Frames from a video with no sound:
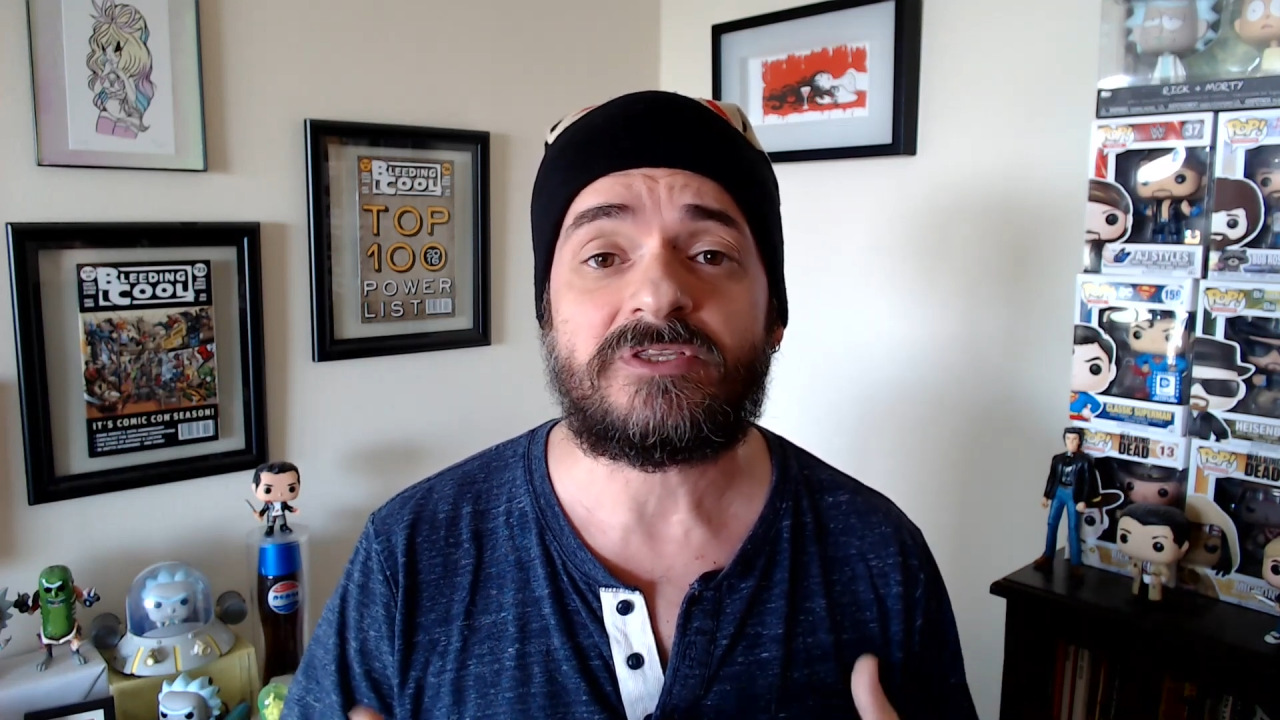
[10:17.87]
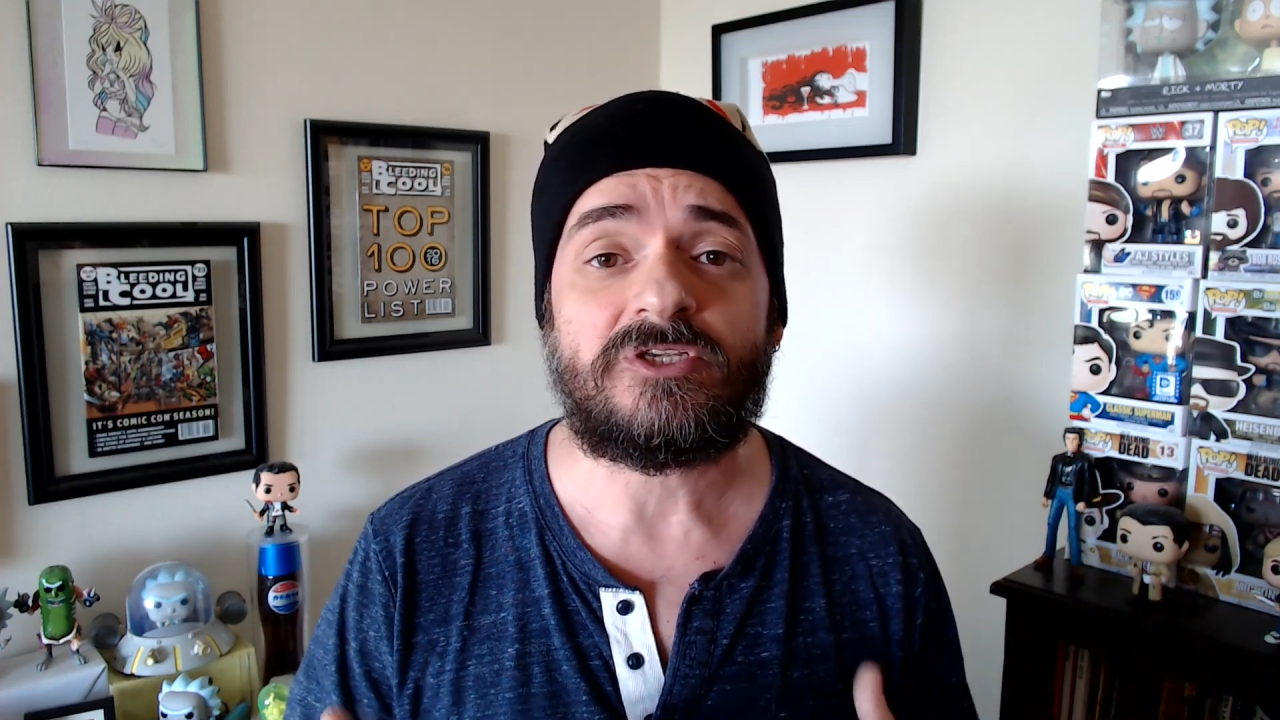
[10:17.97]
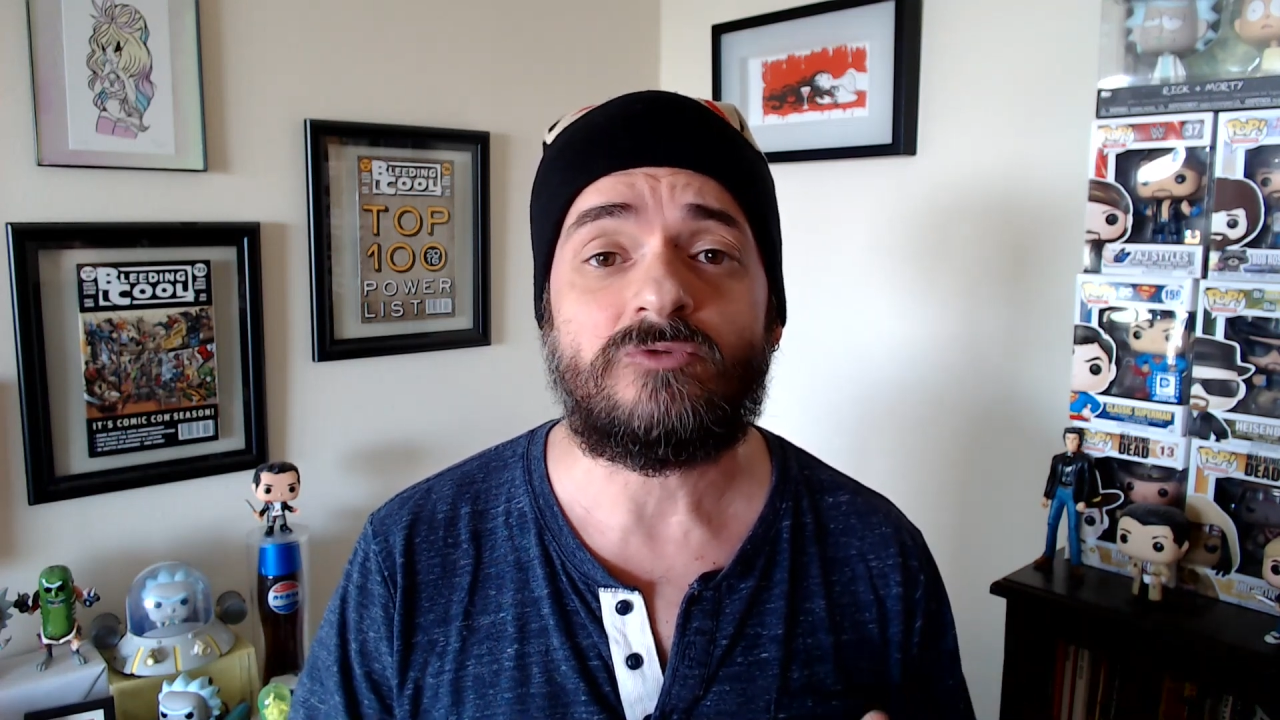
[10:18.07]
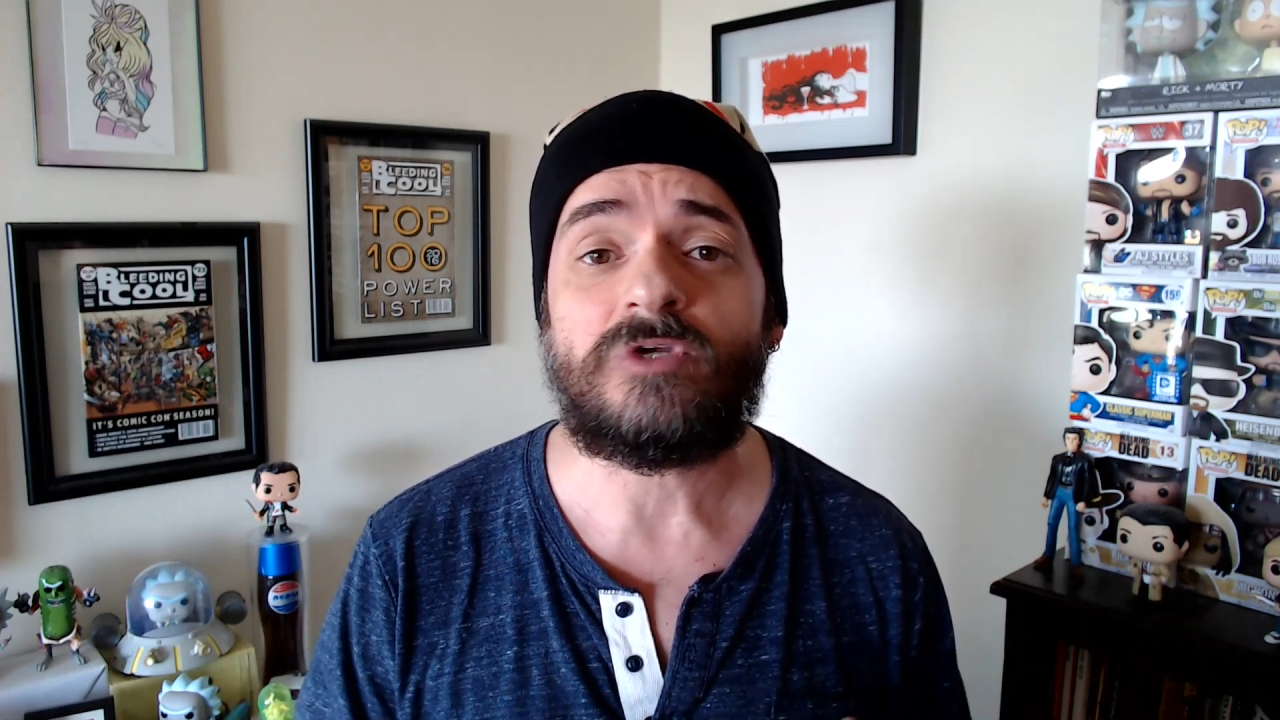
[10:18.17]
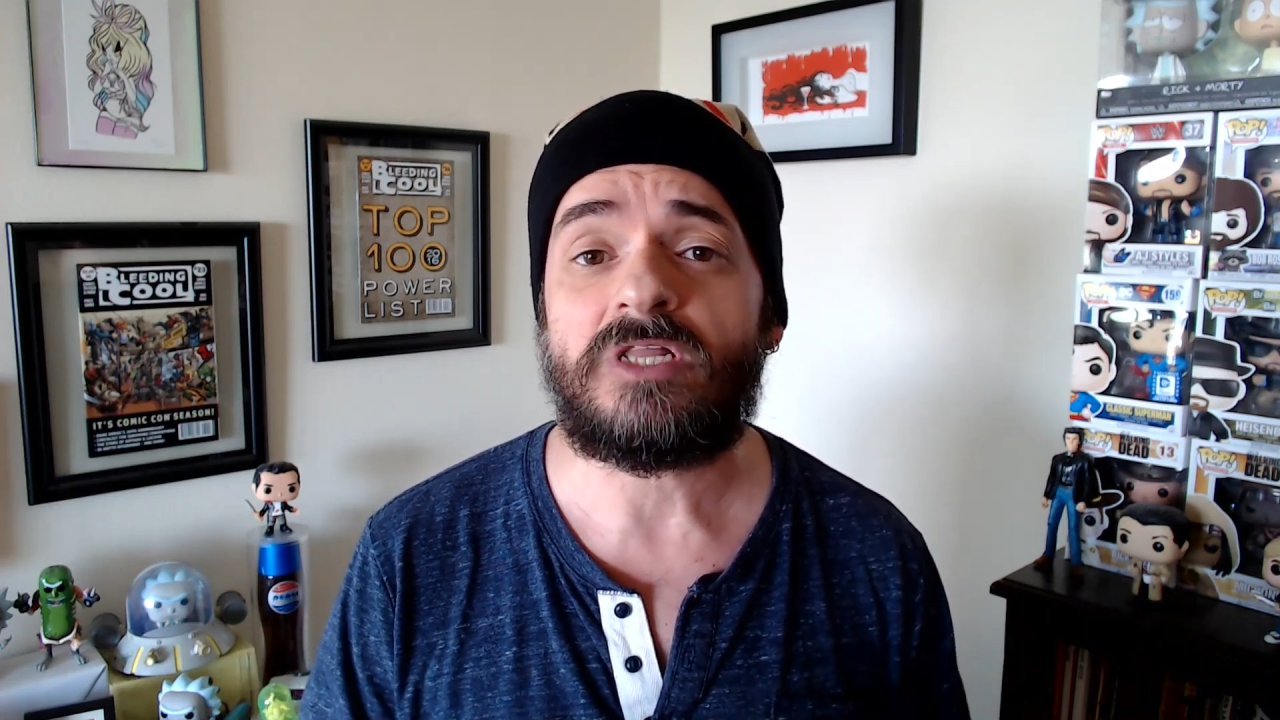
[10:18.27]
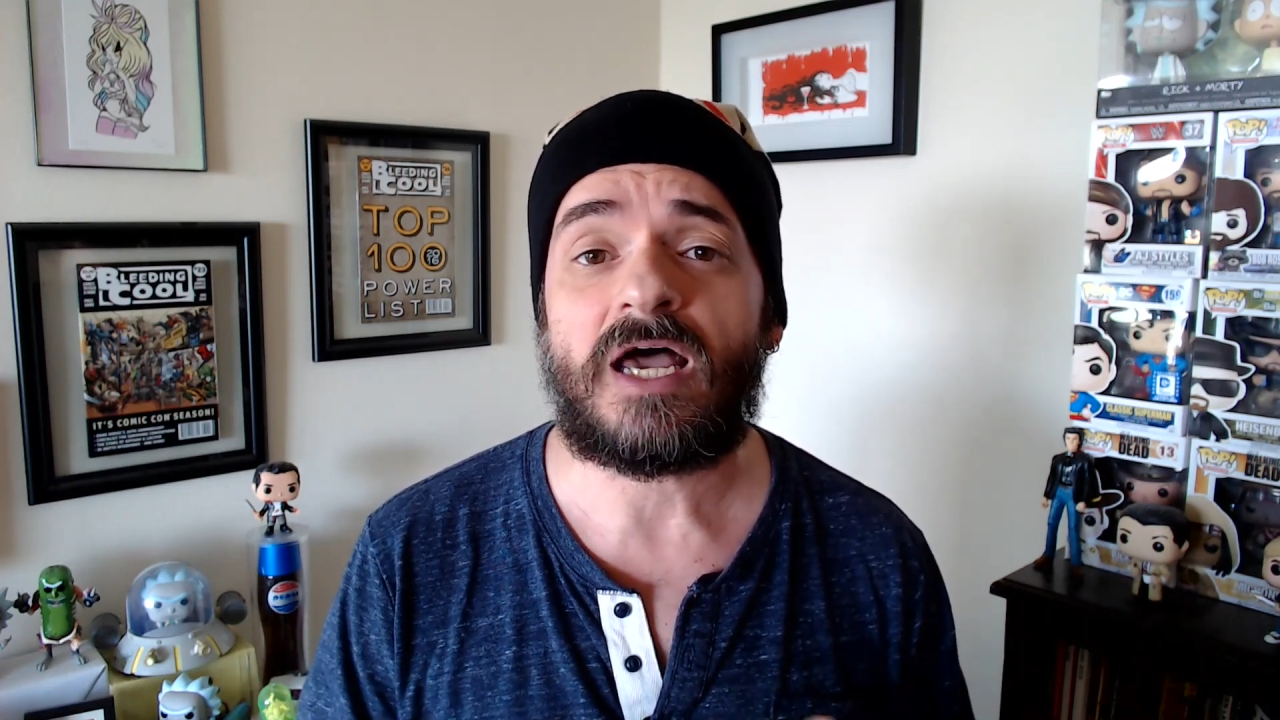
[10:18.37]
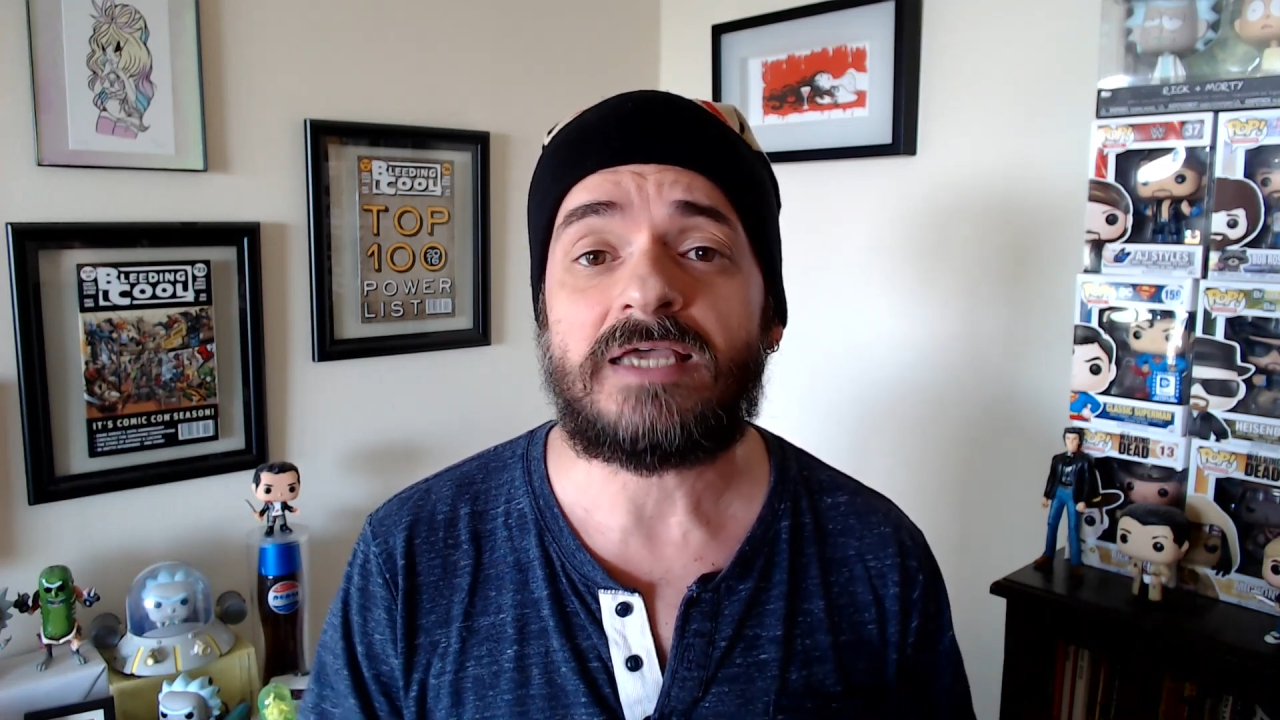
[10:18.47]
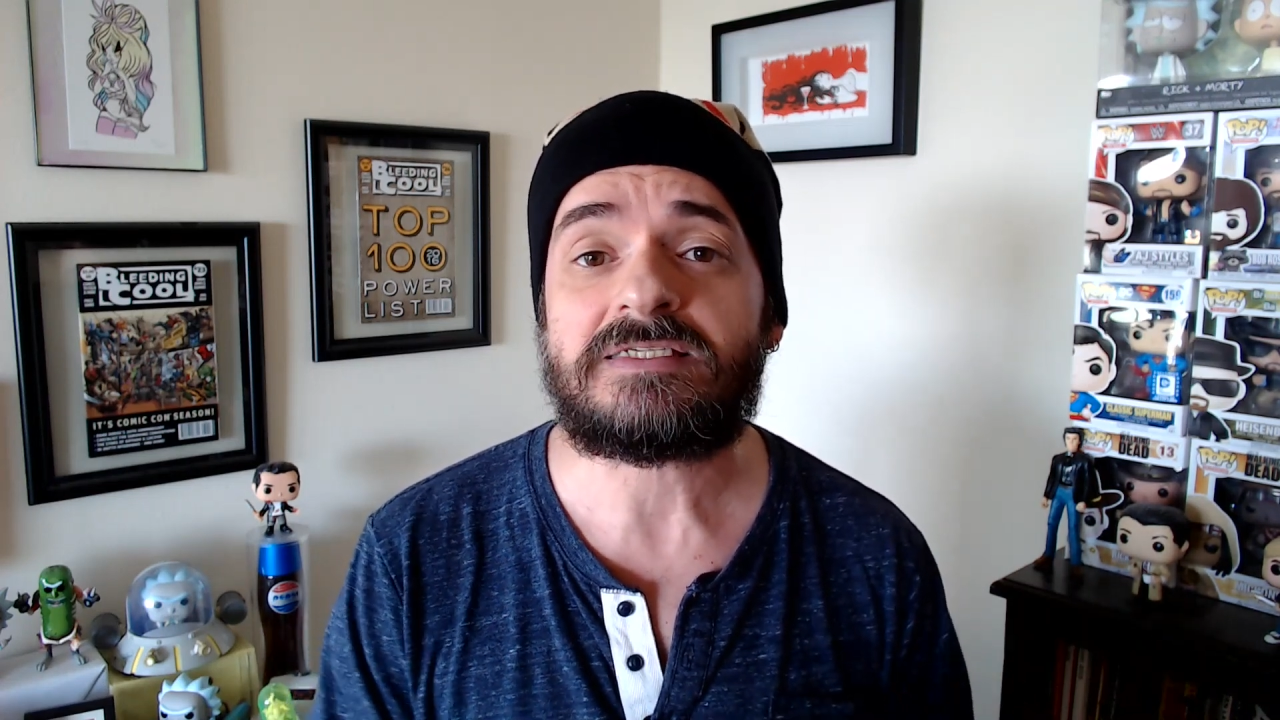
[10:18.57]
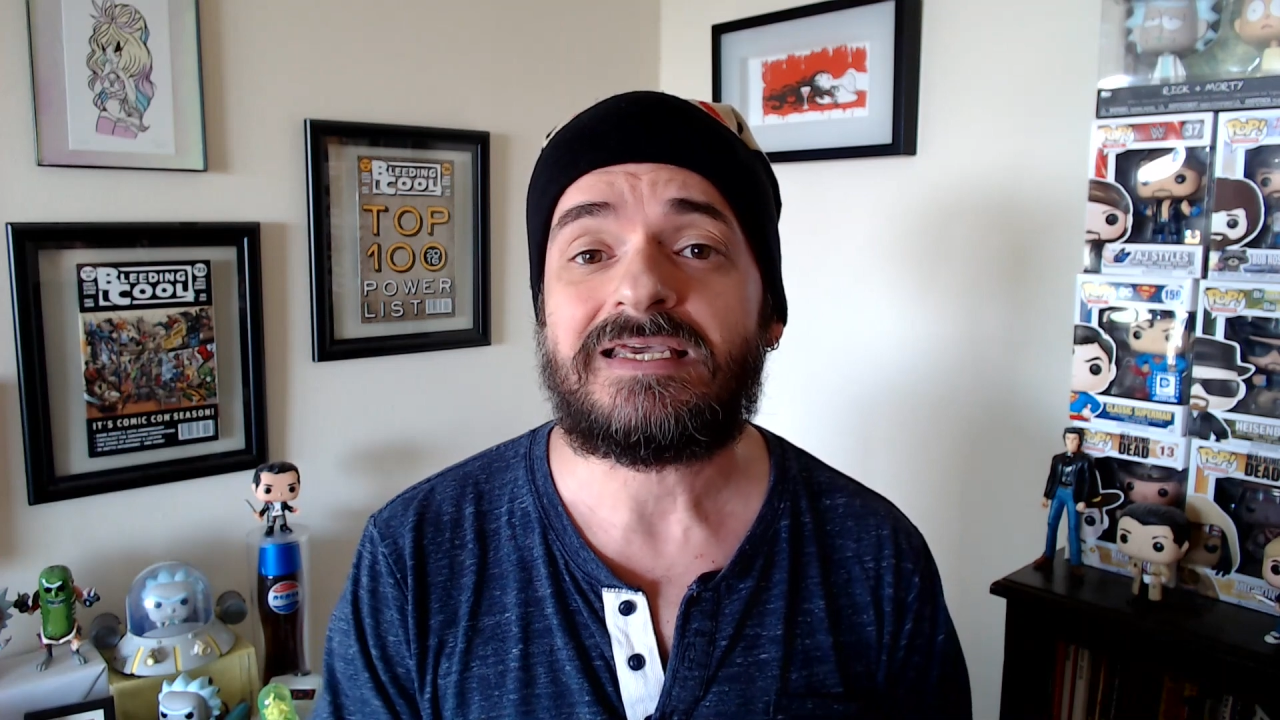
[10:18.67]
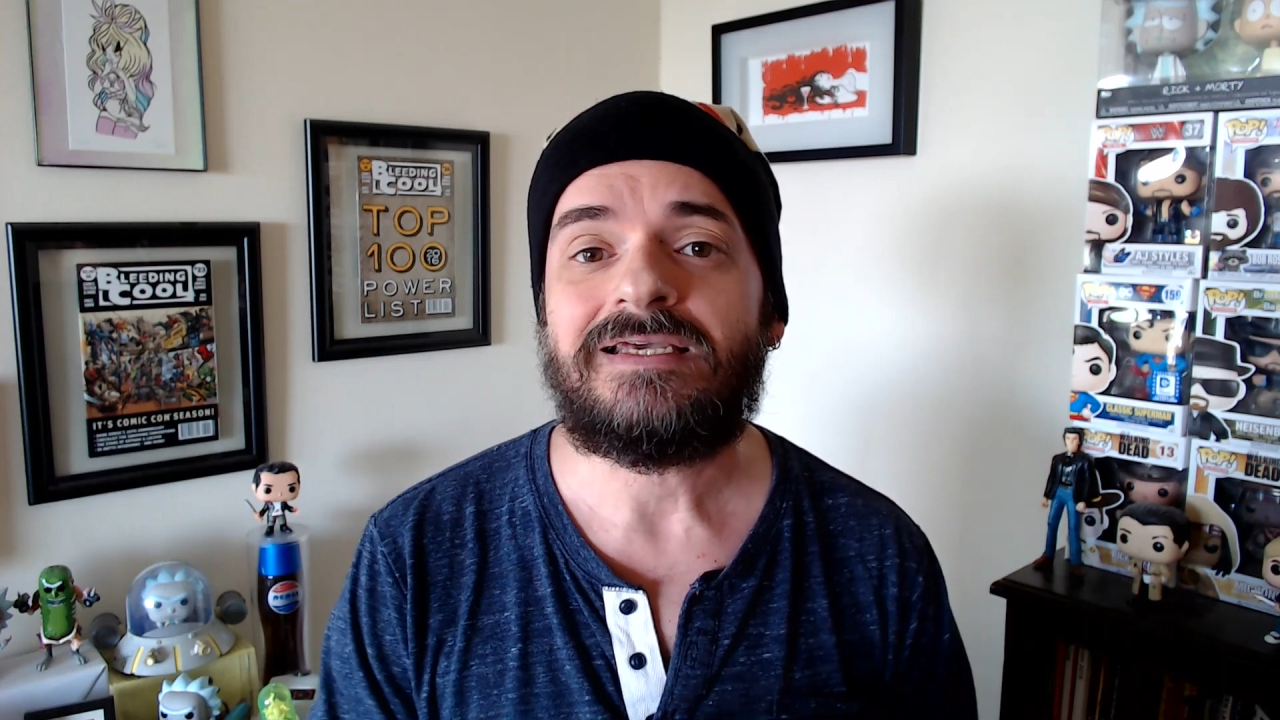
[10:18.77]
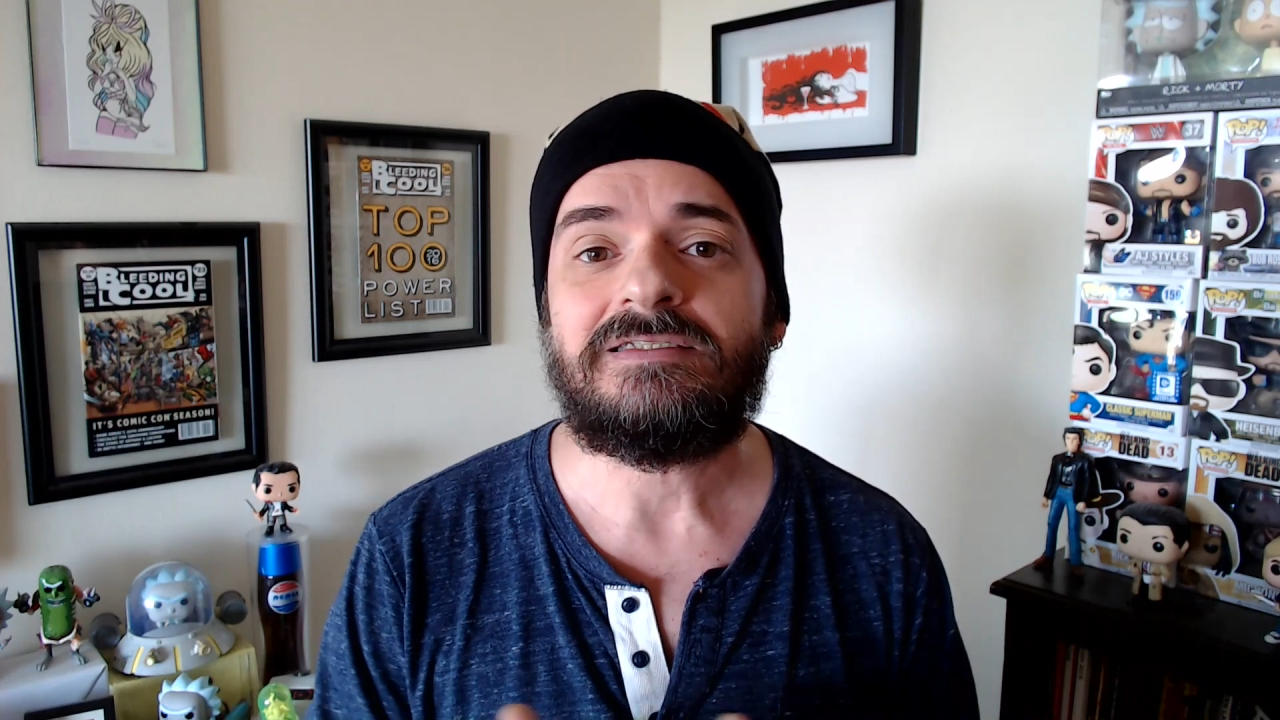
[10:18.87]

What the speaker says: and then you realize,